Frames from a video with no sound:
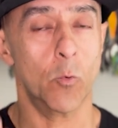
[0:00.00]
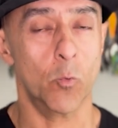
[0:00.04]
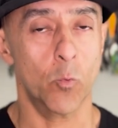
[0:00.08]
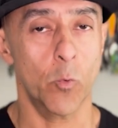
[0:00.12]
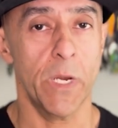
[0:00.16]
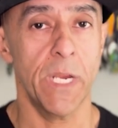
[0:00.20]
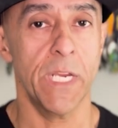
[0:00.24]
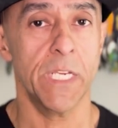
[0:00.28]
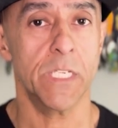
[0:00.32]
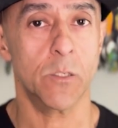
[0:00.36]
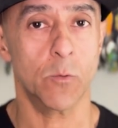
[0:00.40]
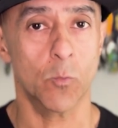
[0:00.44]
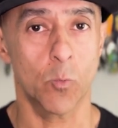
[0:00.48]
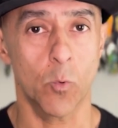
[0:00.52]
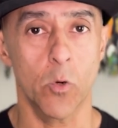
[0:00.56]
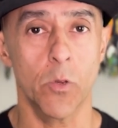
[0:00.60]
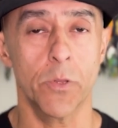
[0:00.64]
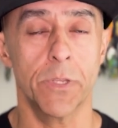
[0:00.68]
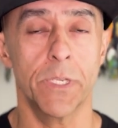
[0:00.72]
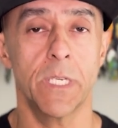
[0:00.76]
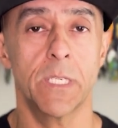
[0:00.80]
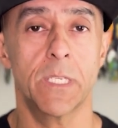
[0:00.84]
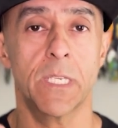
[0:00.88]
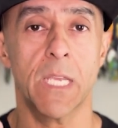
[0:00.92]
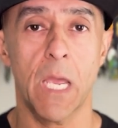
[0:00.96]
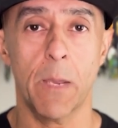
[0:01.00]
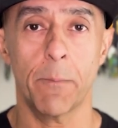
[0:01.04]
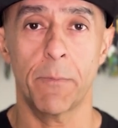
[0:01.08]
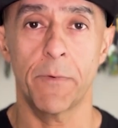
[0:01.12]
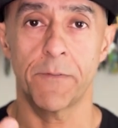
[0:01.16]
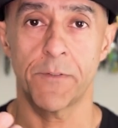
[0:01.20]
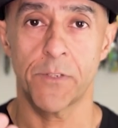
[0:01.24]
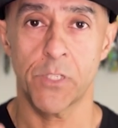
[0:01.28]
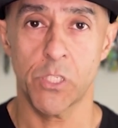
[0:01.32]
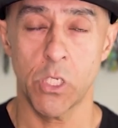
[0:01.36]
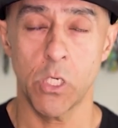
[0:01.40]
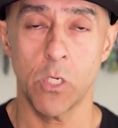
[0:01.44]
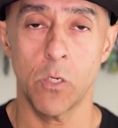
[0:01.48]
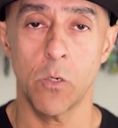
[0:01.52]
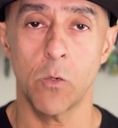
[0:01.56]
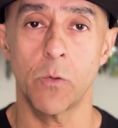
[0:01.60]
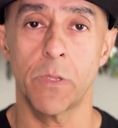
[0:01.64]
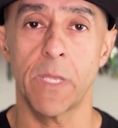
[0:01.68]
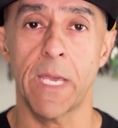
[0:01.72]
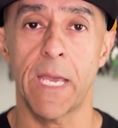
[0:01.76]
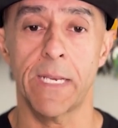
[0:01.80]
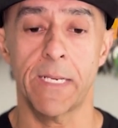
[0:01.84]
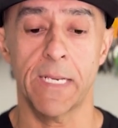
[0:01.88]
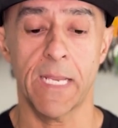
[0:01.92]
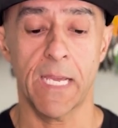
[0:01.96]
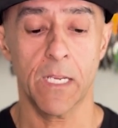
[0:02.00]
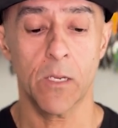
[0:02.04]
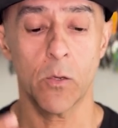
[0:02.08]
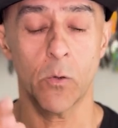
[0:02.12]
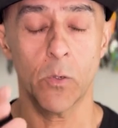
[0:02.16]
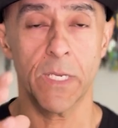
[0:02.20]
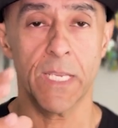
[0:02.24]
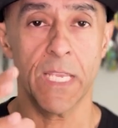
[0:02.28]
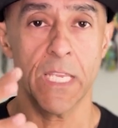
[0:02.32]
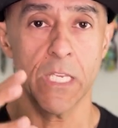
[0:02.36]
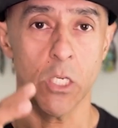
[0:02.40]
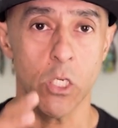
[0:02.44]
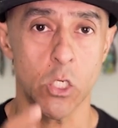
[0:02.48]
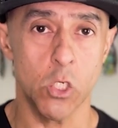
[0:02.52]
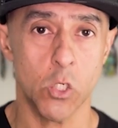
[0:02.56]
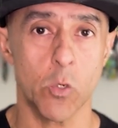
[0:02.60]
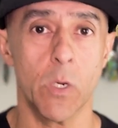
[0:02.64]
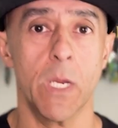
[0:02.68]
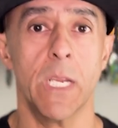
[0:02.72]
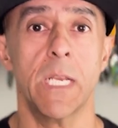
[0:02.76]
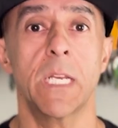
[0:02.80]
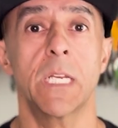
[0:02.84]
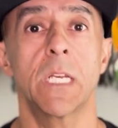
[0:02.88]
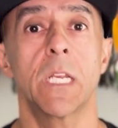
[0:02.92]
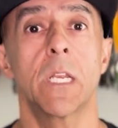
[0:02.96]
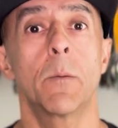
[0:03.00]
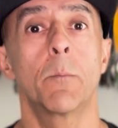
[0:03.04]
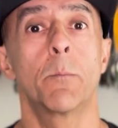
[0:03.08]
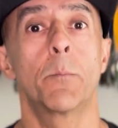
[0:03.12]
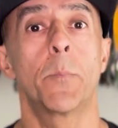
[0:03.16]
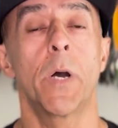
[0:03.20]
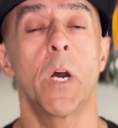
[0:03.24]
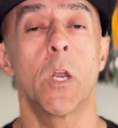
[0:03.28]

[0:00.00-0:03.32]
race-worthy type of shoe that not only can you train in it,